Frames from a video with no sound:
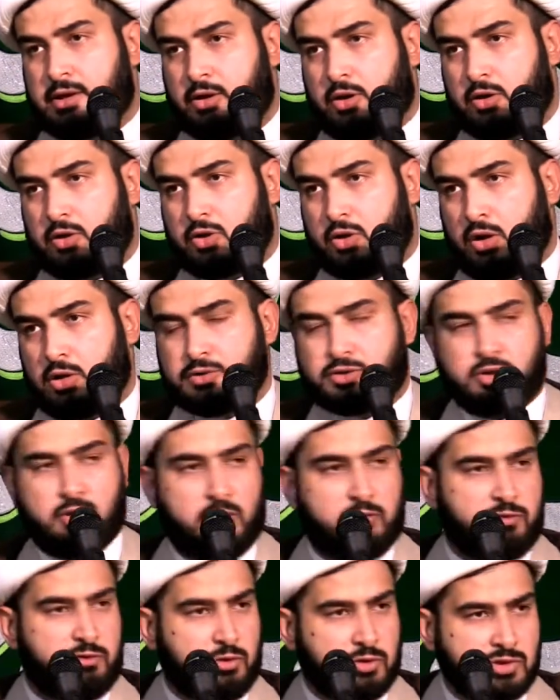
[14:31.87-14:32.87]
Our culture,
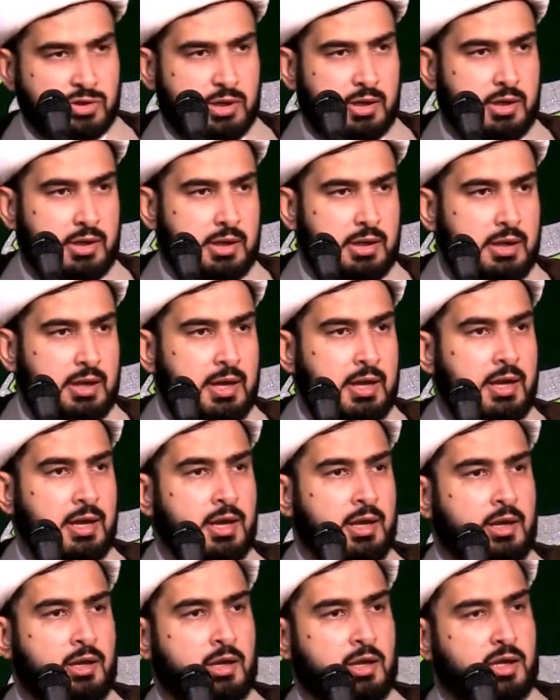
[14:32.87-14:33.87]
unfortunately,
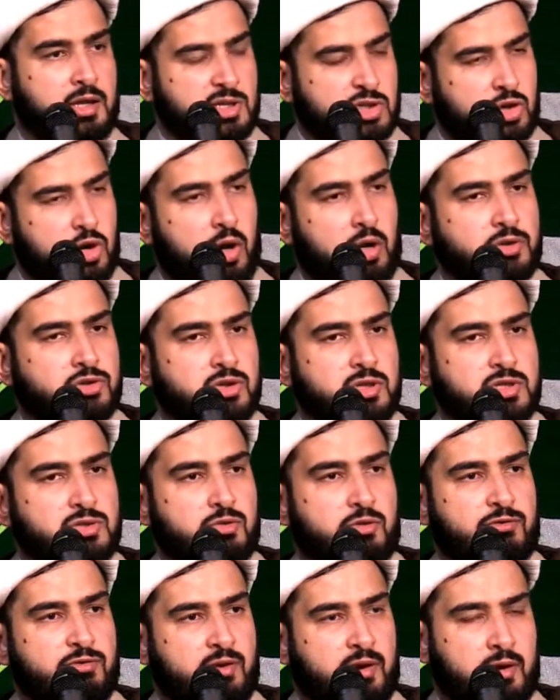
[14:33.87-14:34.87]
this culture is
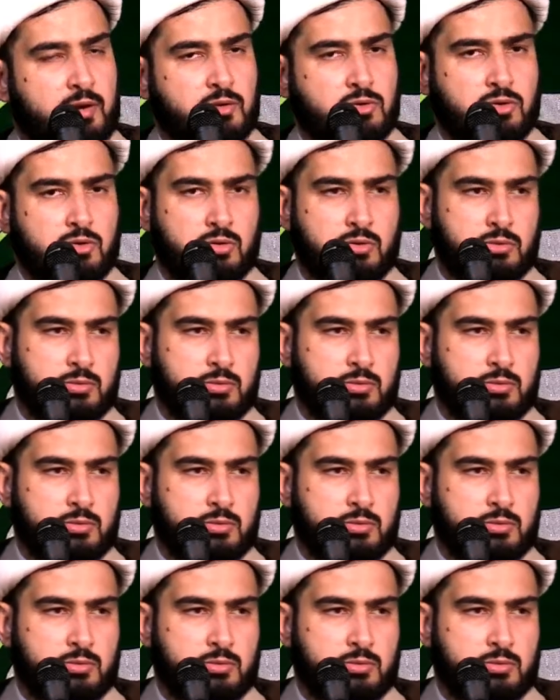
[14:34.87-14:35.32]
referring to,